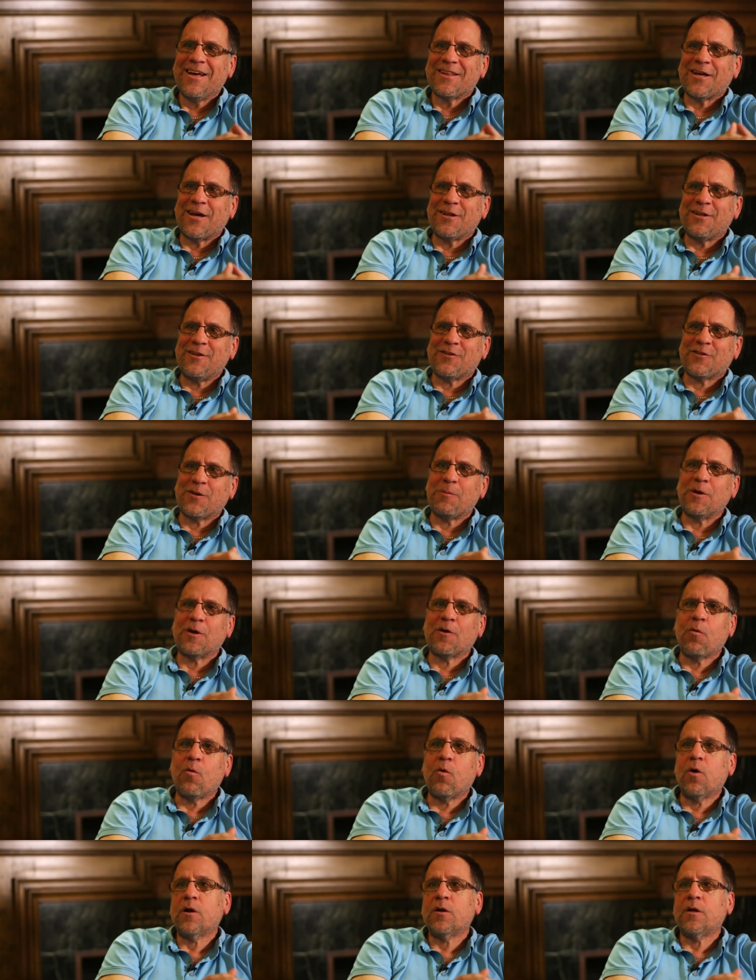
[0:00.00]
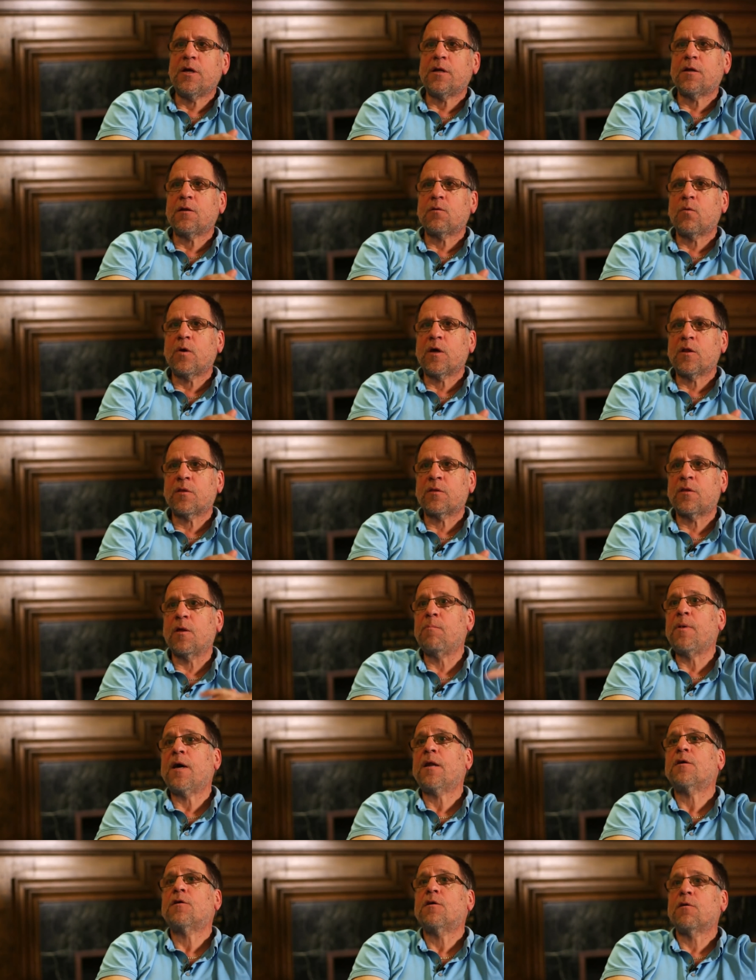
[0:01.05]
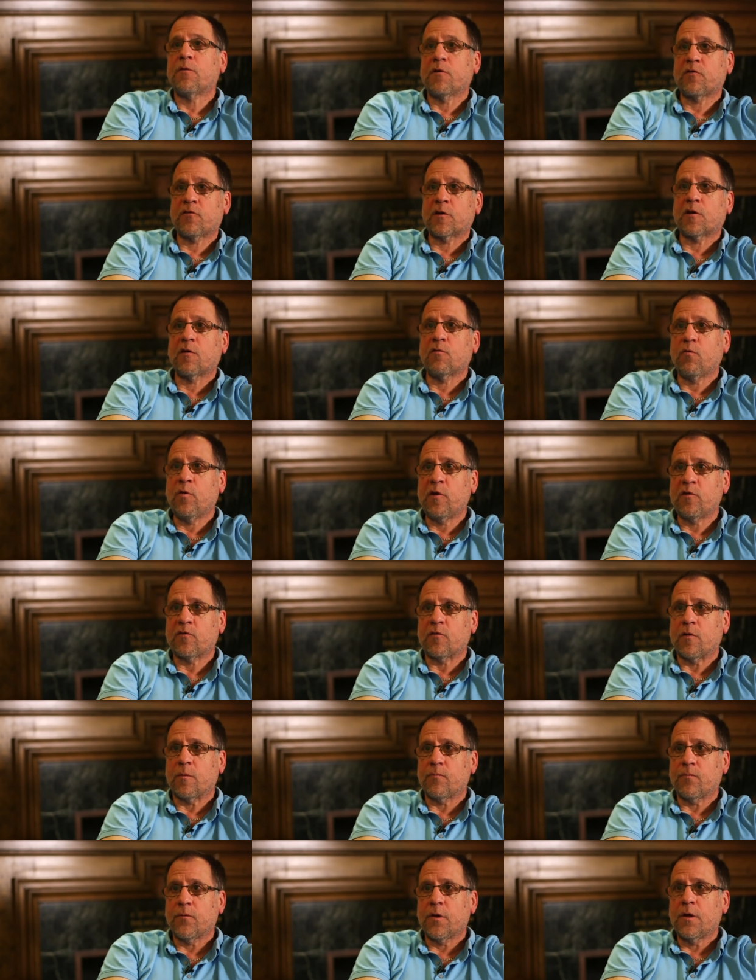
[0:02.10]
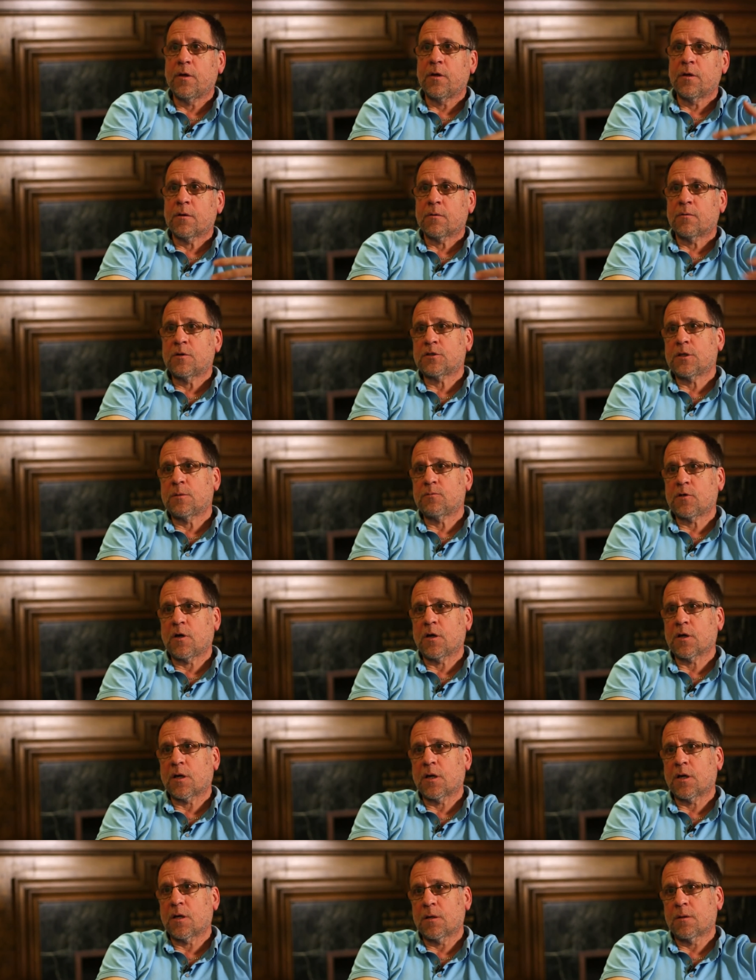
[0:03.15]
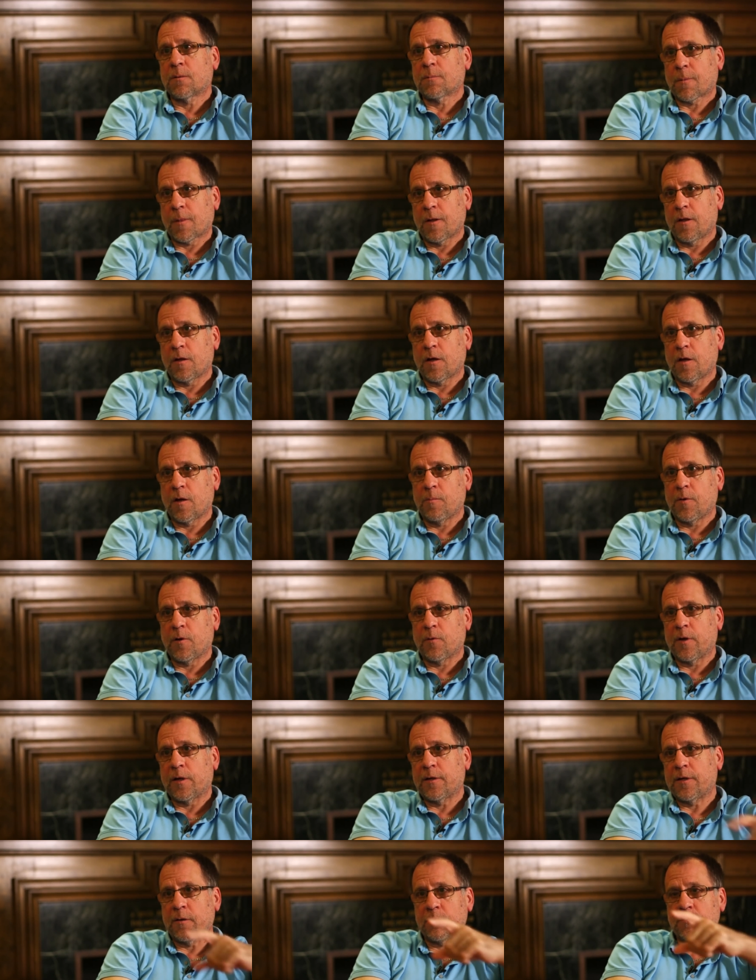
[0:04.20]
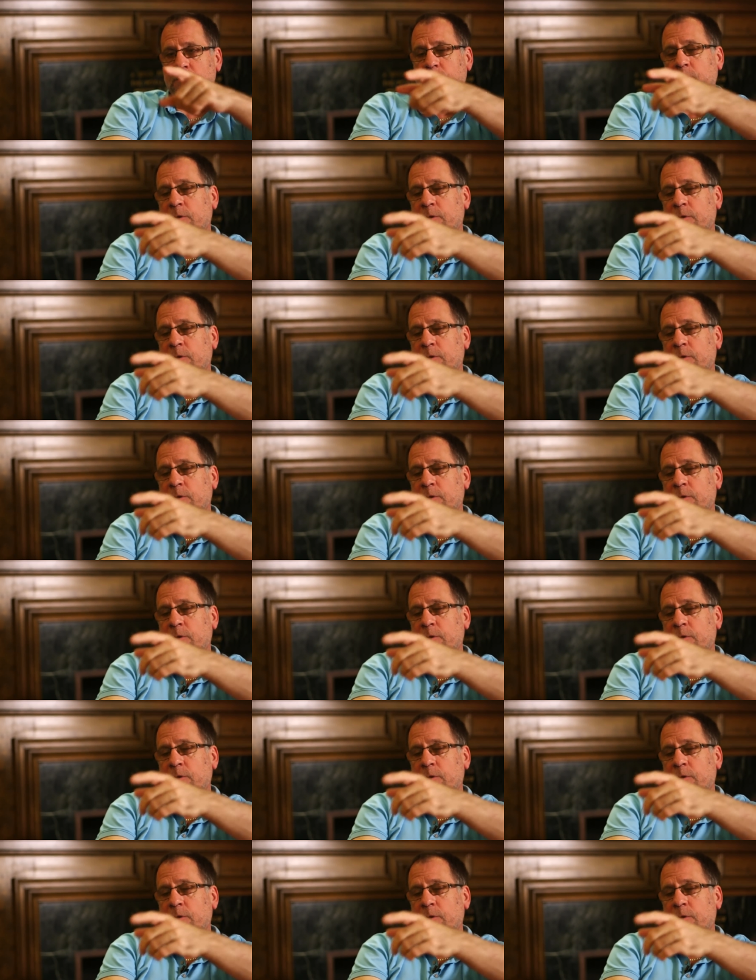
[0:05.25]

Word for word: That needs to be coordinated with the meta-heuristic of wisdom, which I'm talking a lot about right now.